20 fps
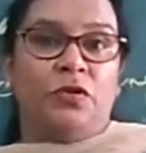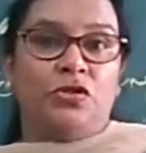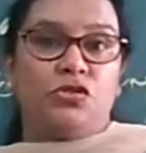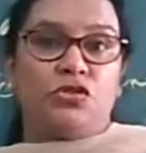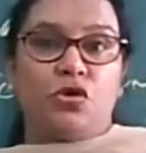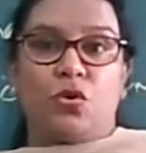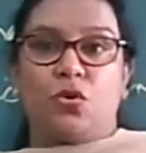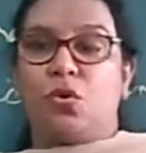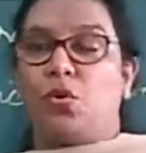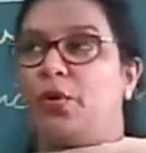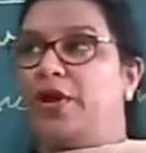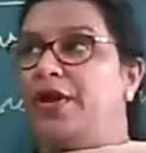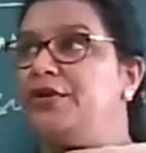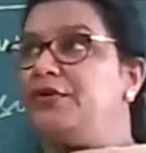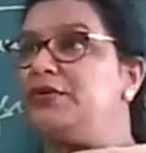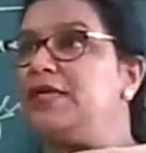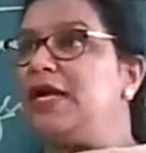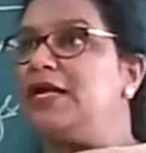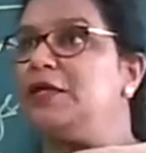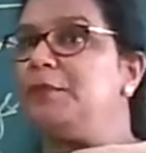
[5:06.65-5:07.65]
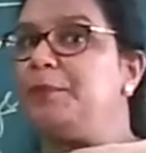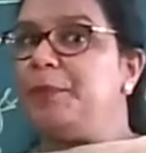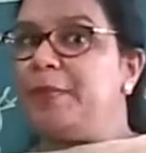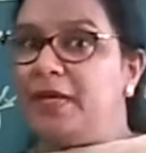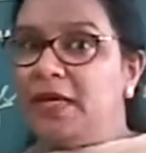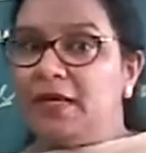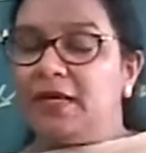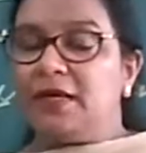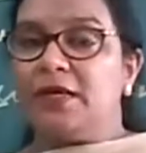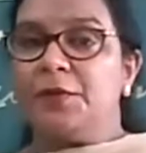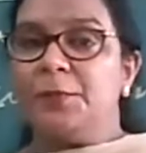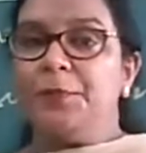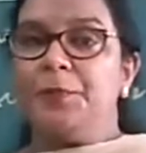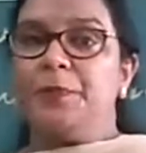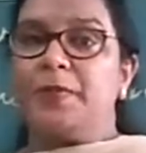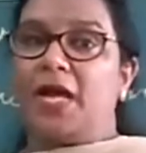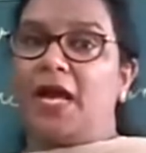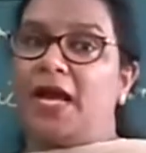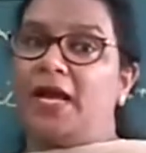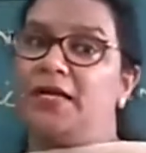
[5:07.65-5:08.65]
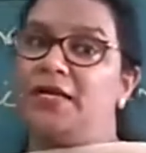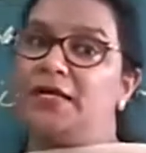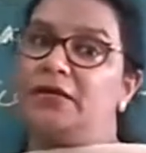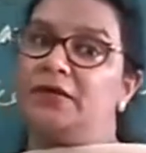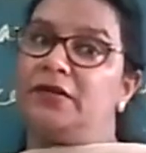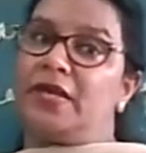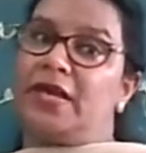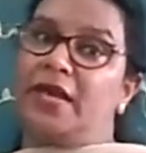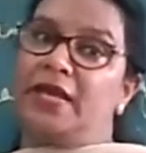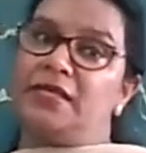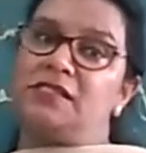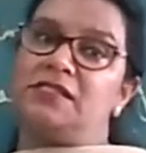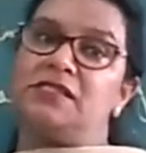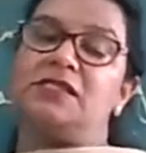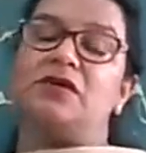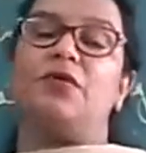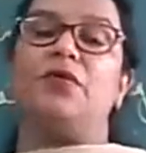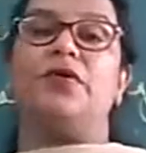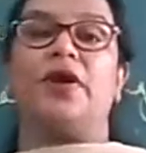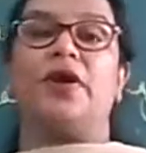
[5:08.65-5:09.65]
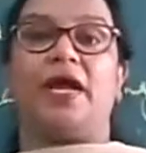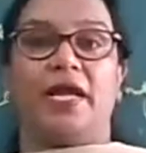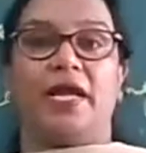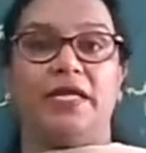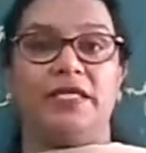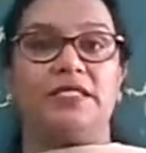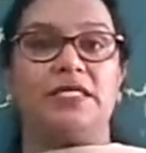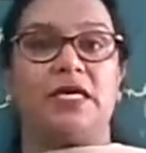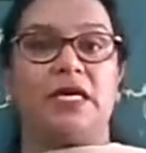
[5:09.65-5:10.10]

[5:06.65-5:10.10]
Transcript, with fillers: So going to that peak and yes, uh, right.